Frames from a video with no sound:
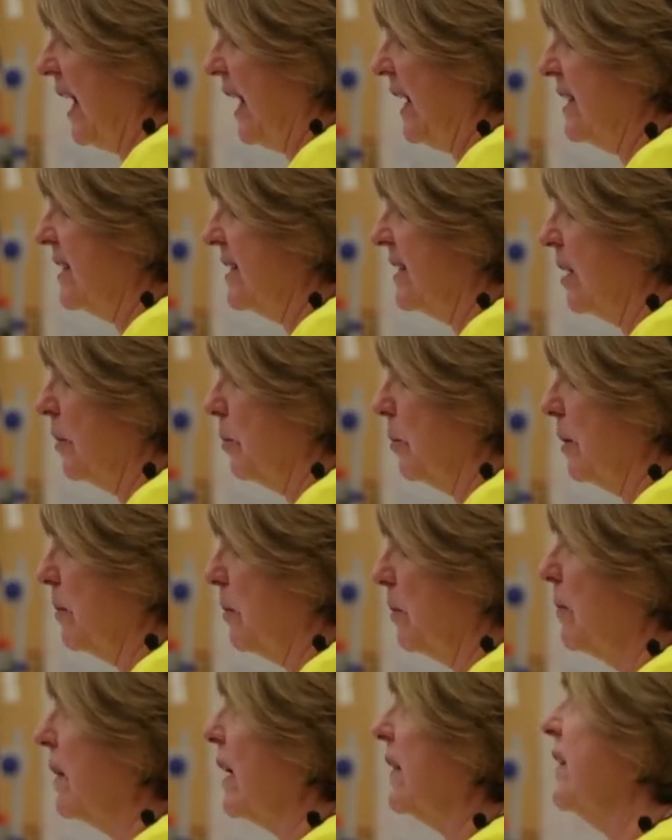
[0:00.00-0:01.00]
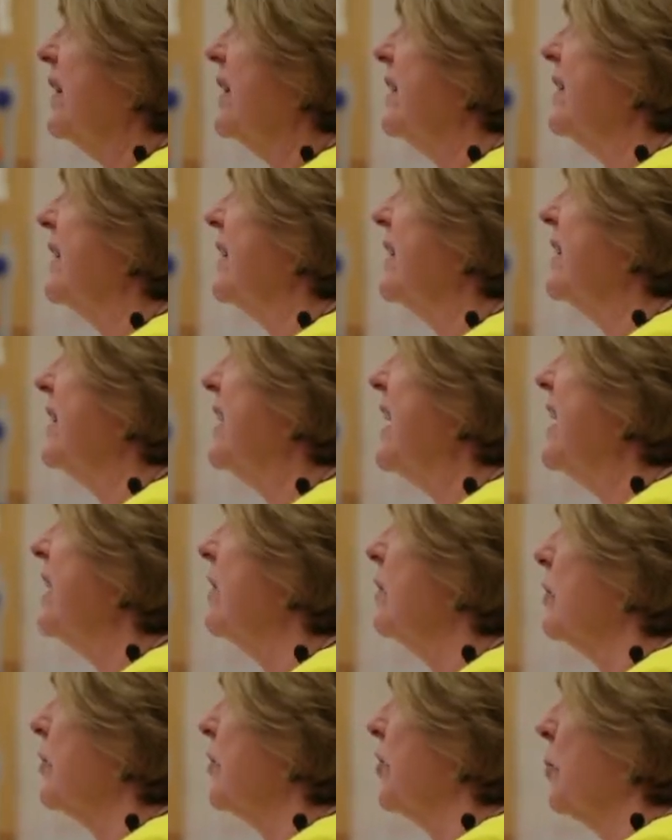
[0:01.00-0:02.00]
is that we will the
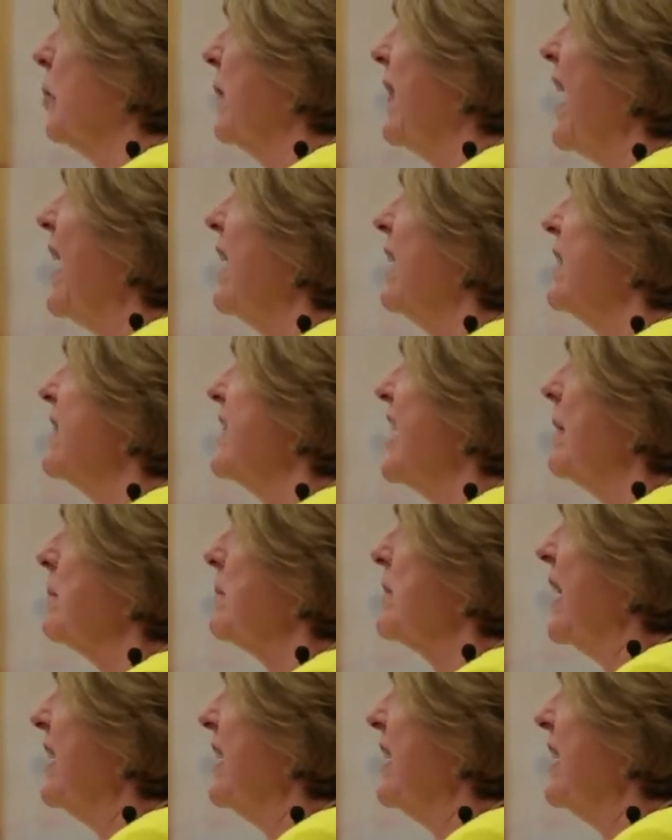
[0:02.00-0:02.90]
yields, without